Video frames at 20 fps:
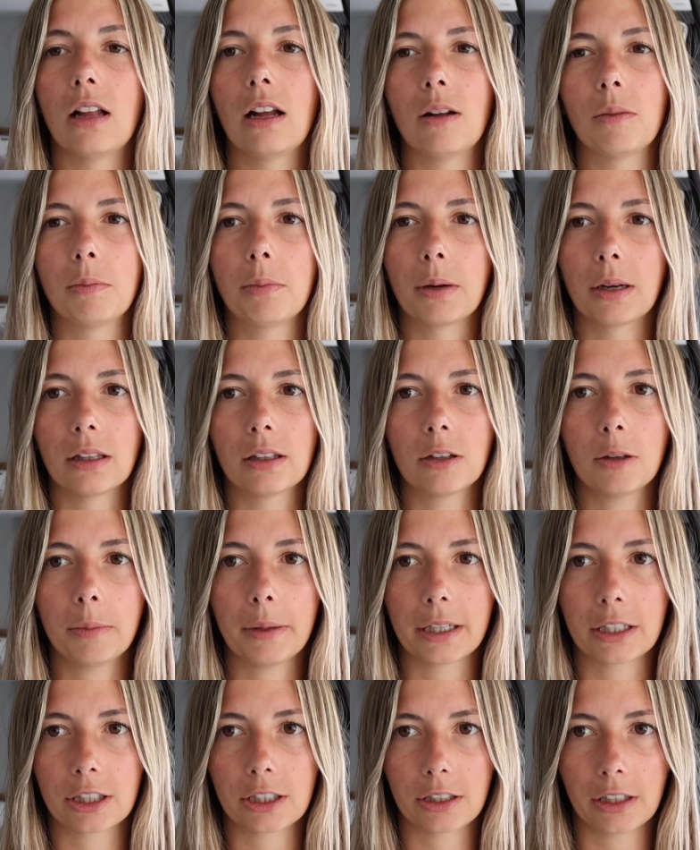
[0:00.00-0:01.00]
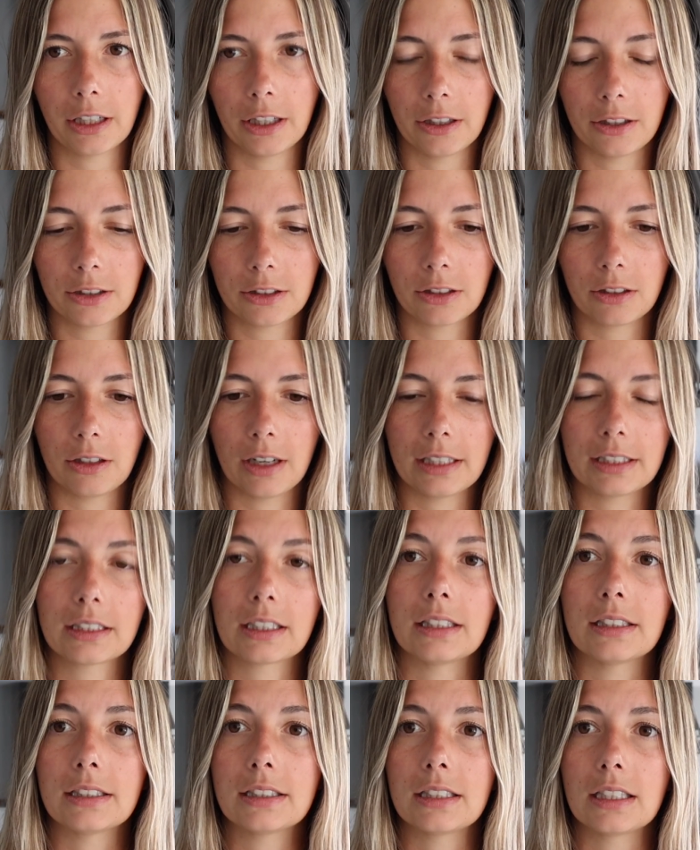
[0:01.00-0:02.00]
I'll put a little picture here so you guys
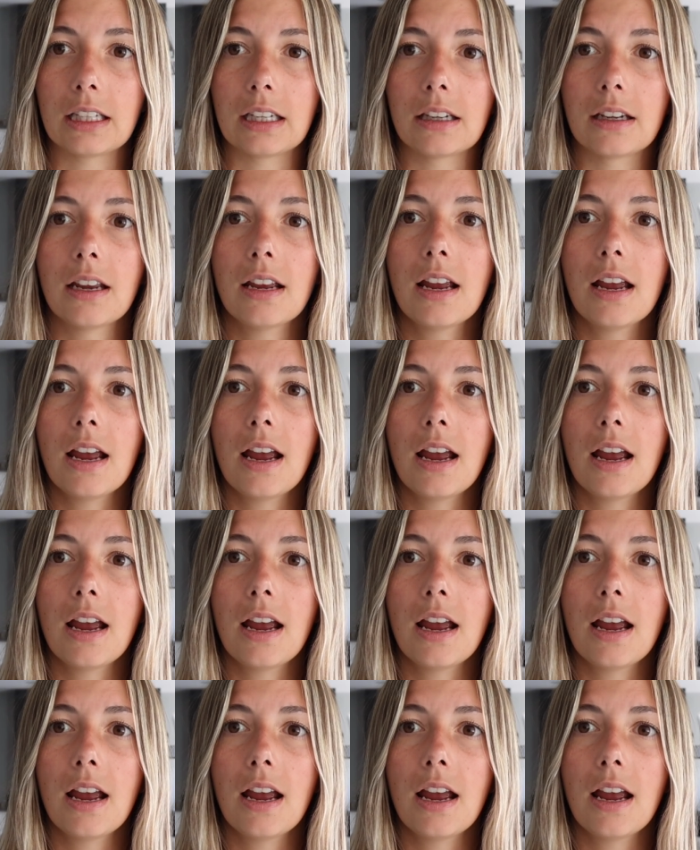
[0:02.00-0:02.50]
can see